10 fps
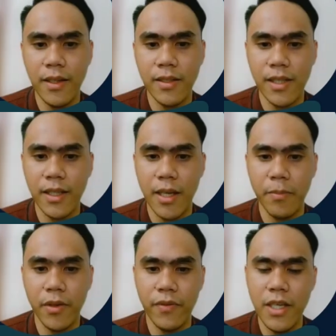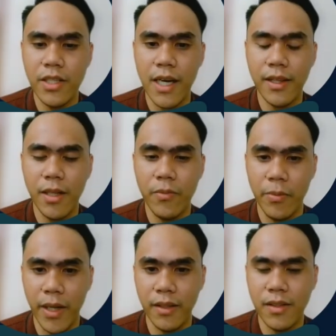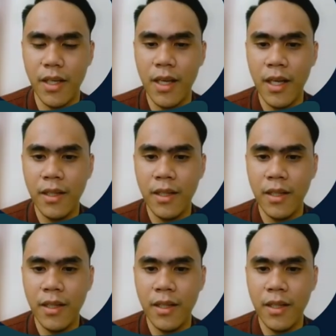the desired number of each item remains.